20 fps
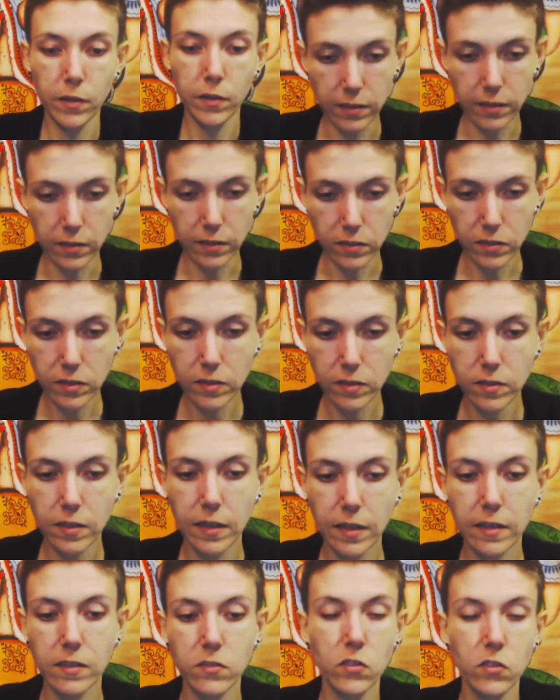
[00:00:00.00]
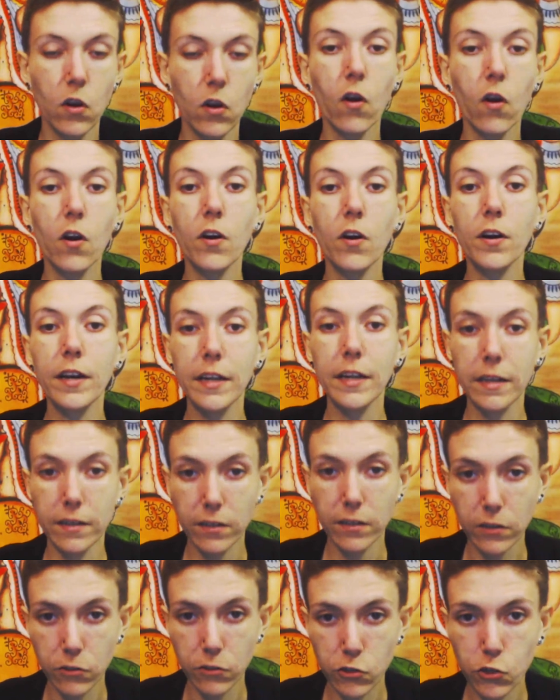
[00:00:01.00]
things are
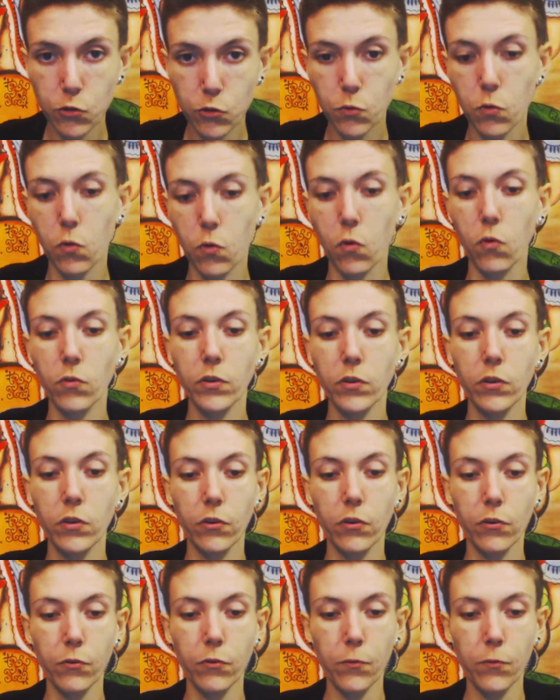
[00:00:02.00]
in control,